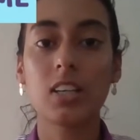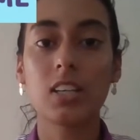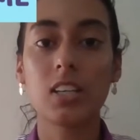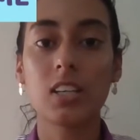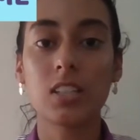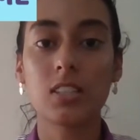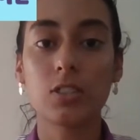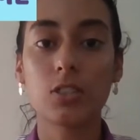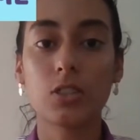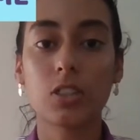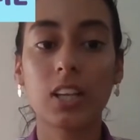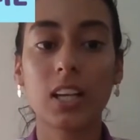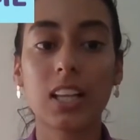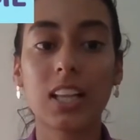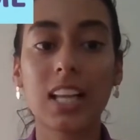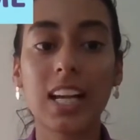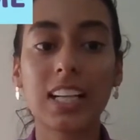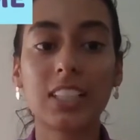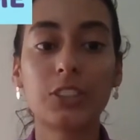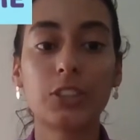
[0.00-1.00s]
into the
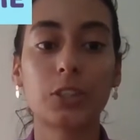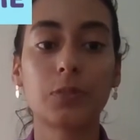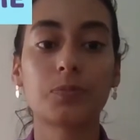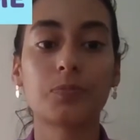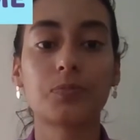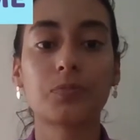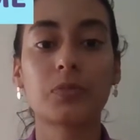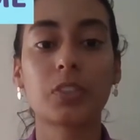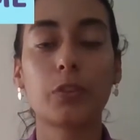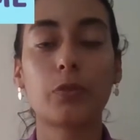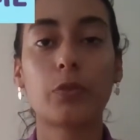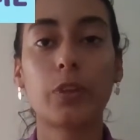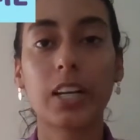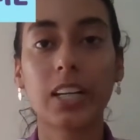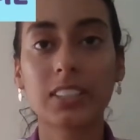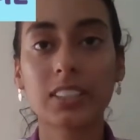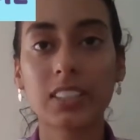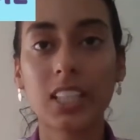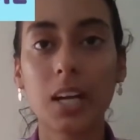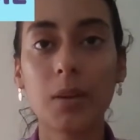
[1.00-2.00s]
classroom. For
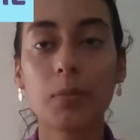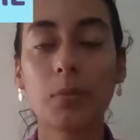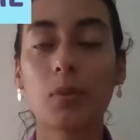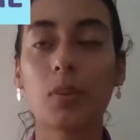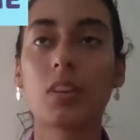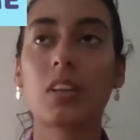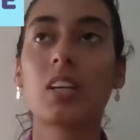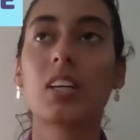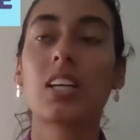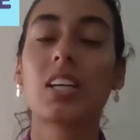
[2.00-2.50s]
example,